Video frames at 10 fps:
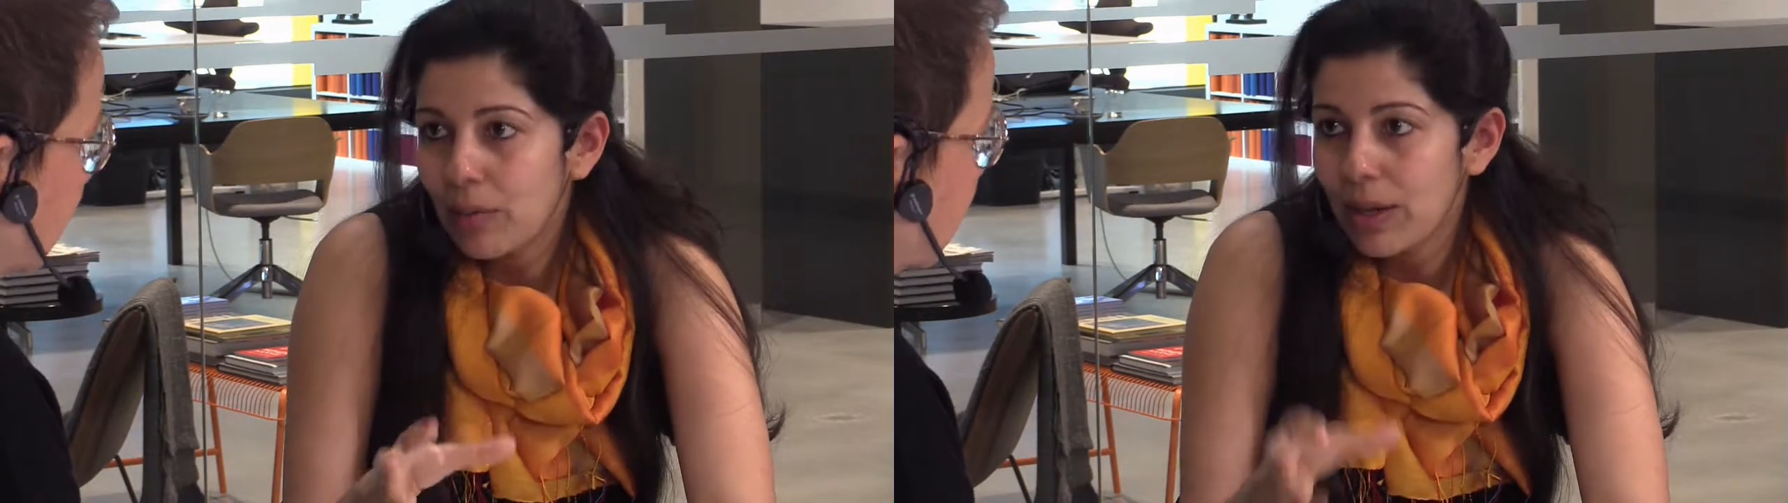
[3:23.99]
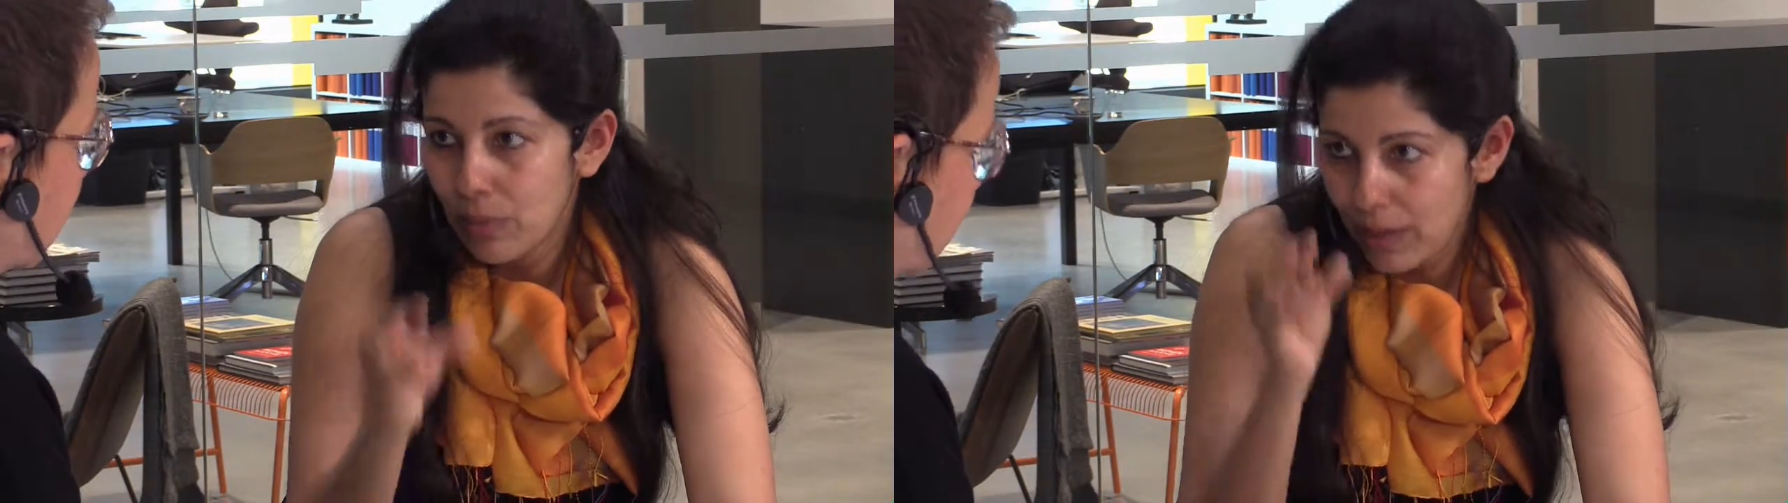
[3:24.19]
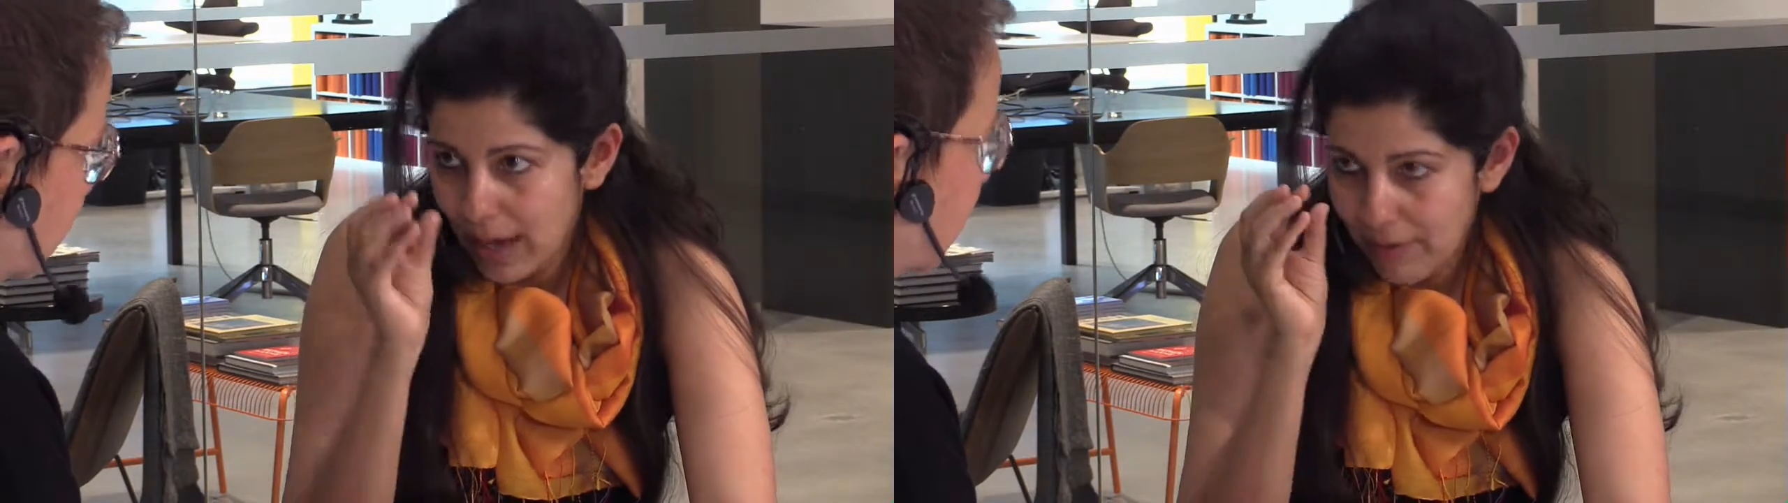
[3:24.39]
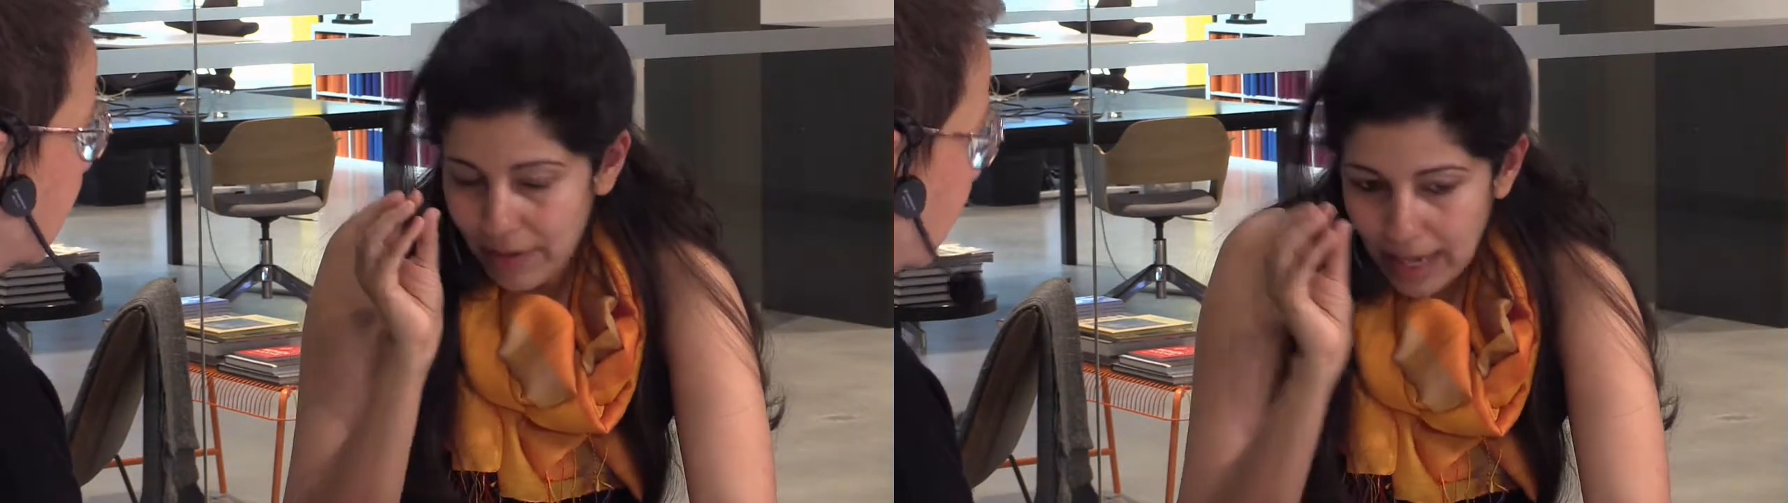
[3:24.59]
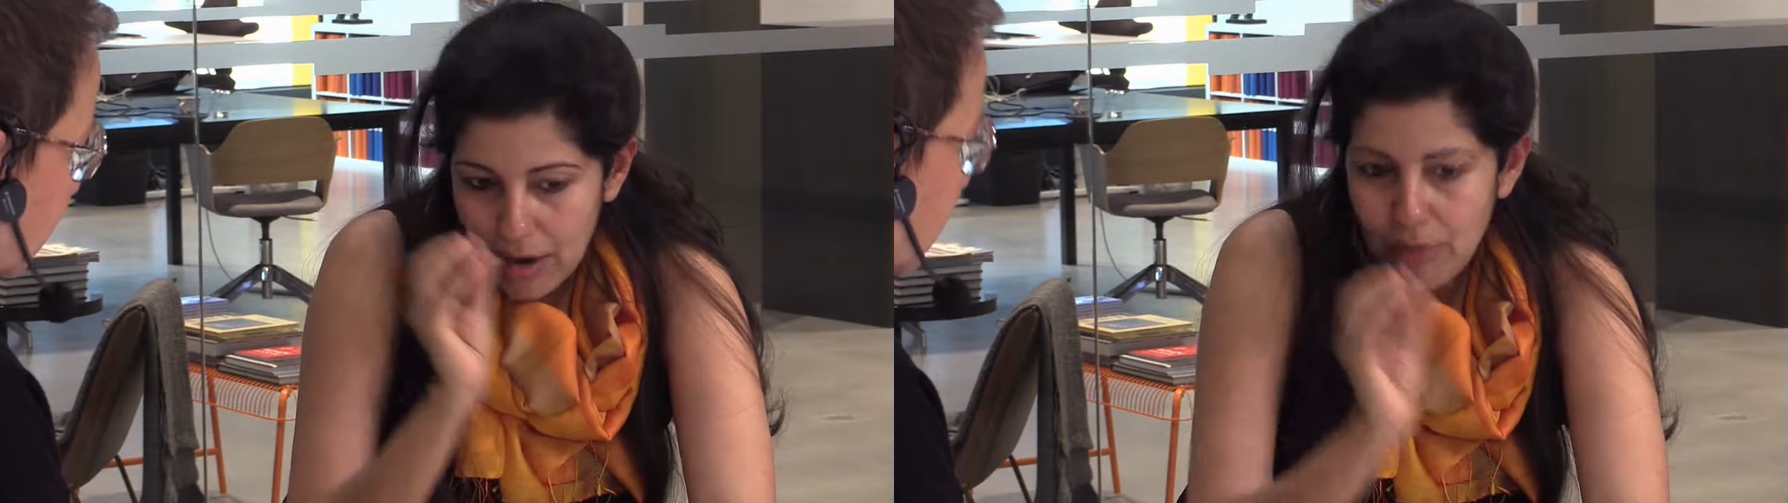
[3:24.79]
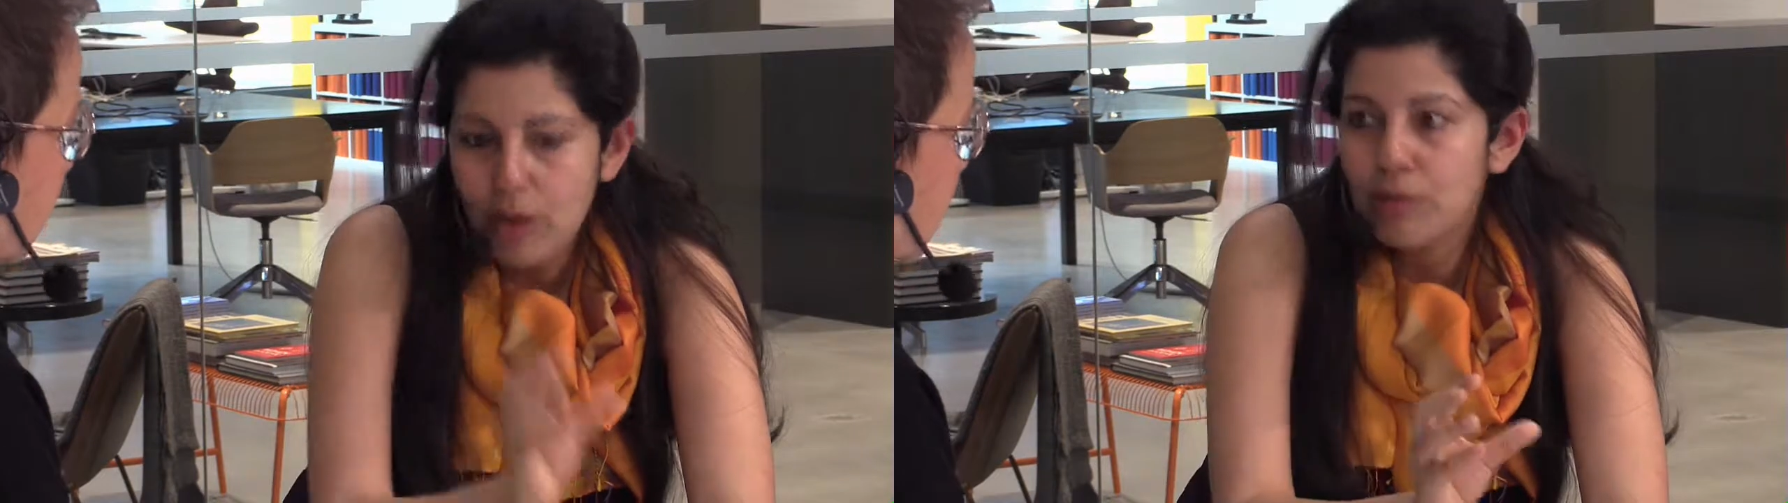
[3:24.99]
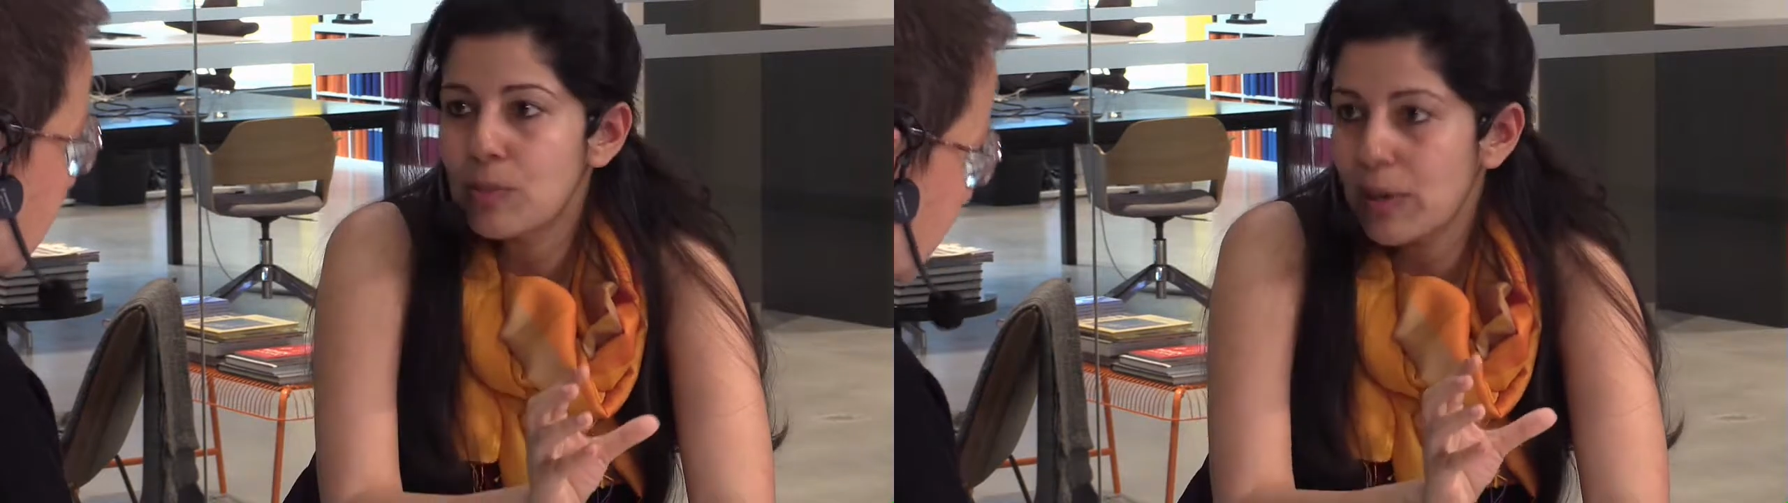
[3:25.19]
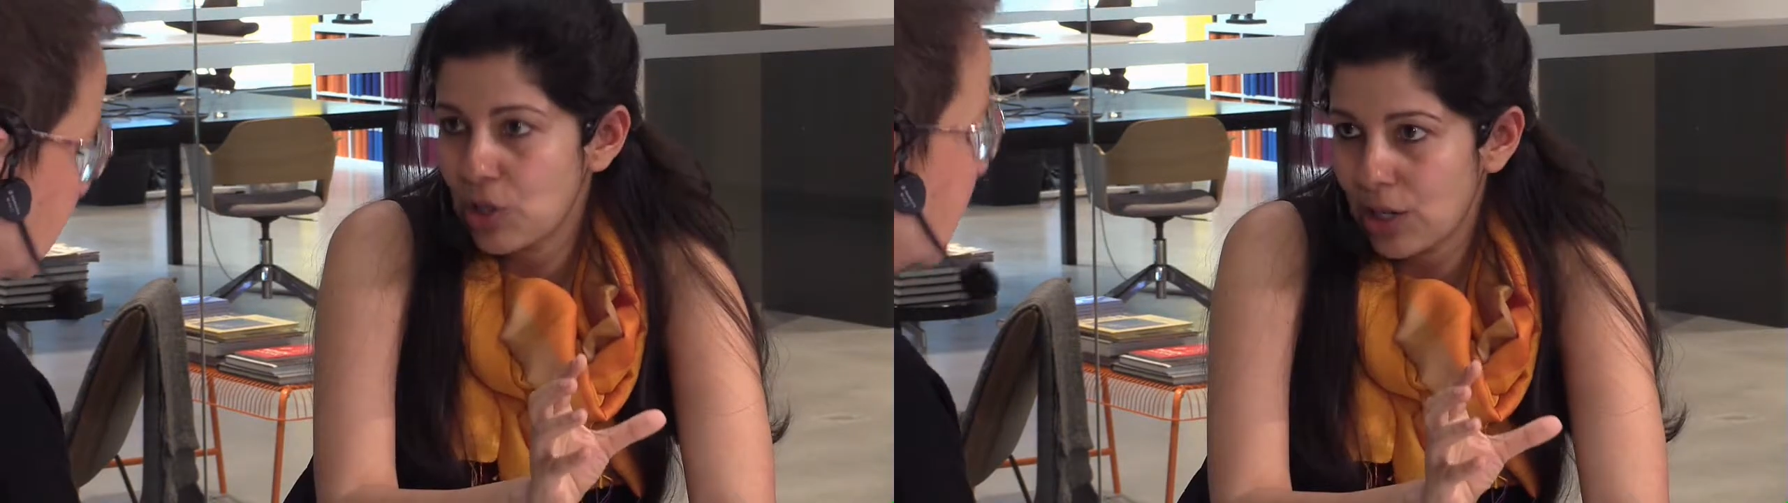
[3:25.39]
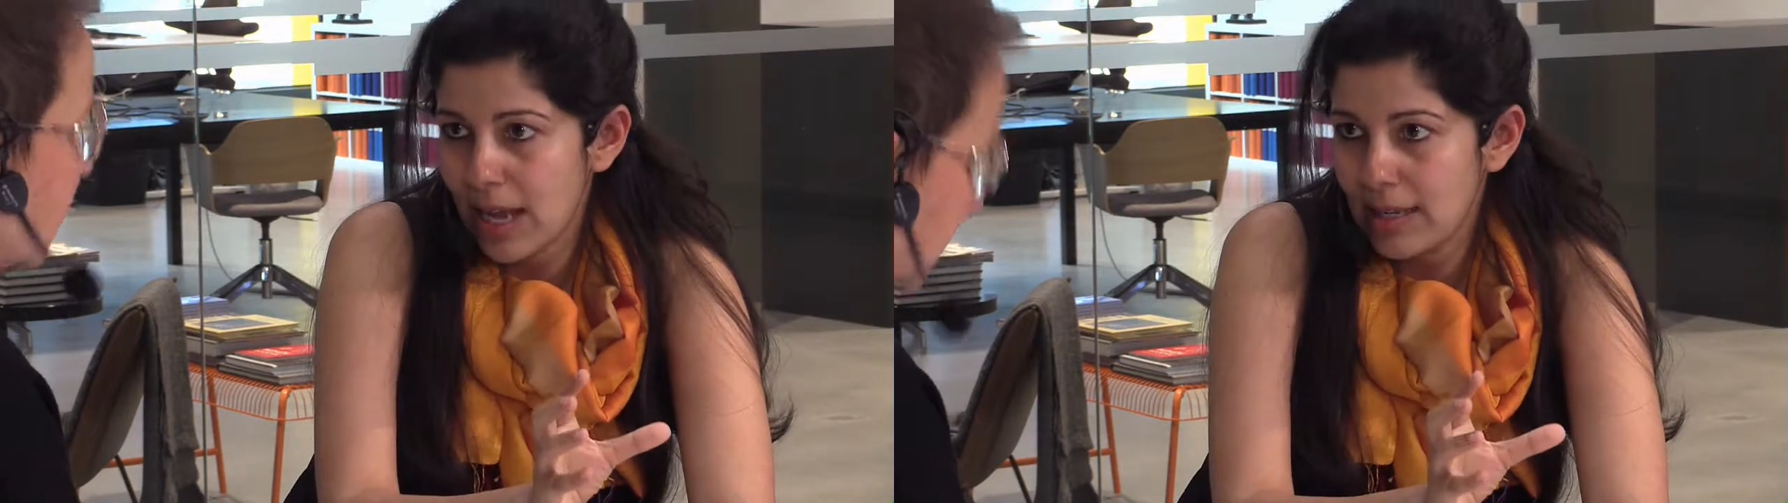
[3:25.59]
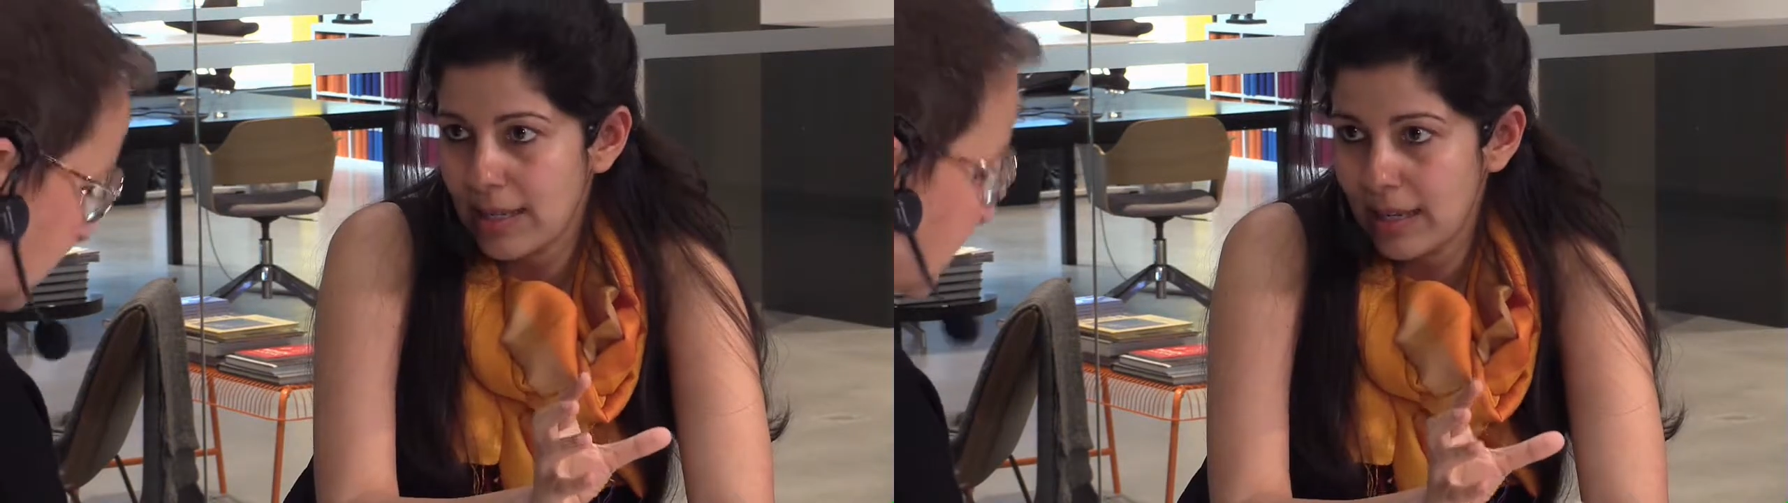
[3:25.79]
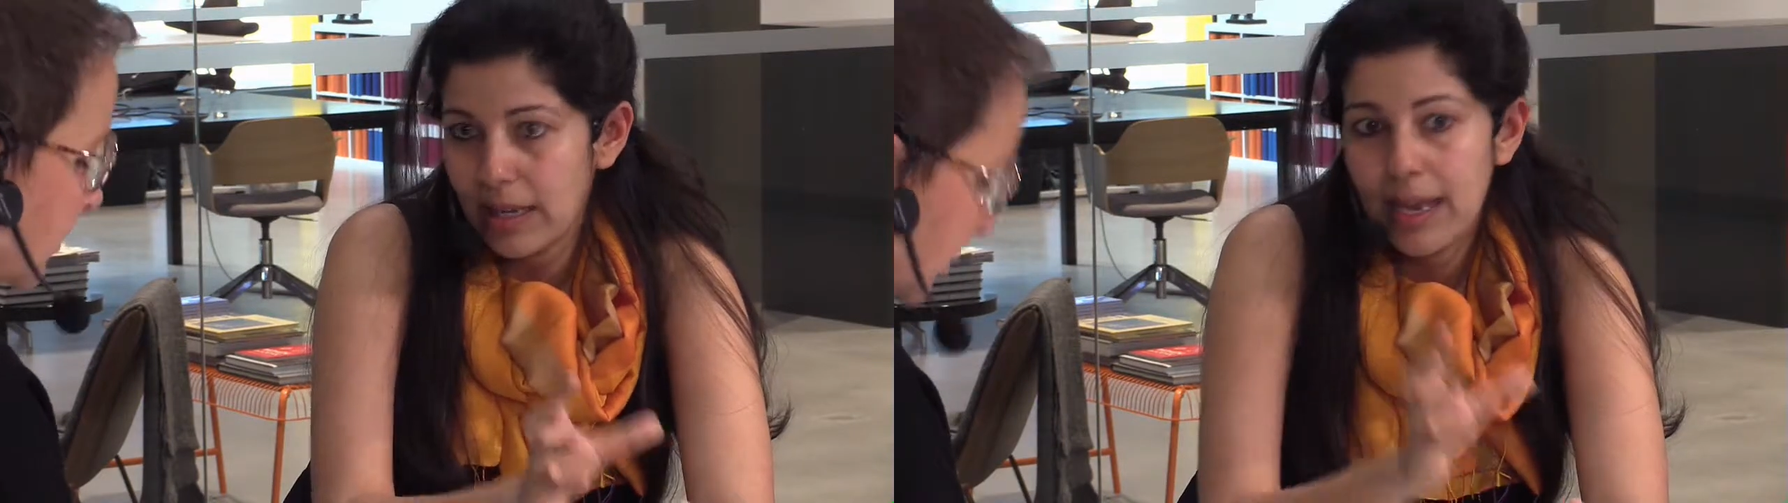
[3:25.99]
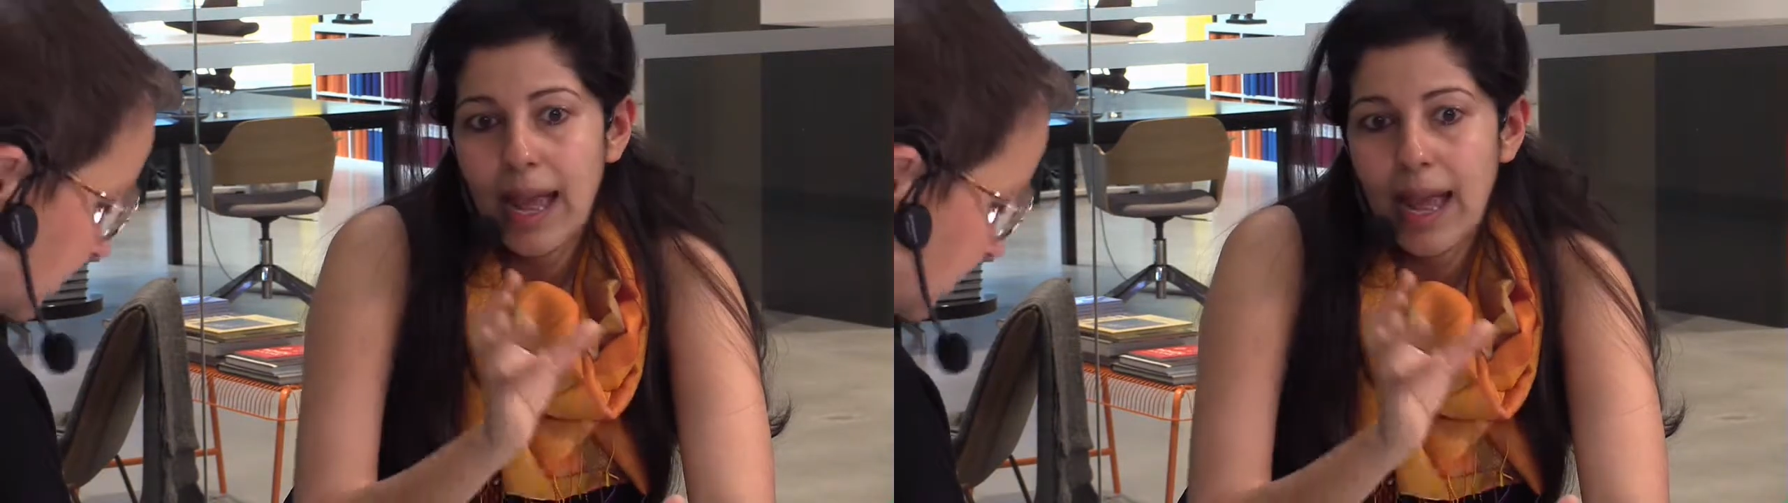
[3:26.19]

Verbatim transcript: We, we have an area of specializing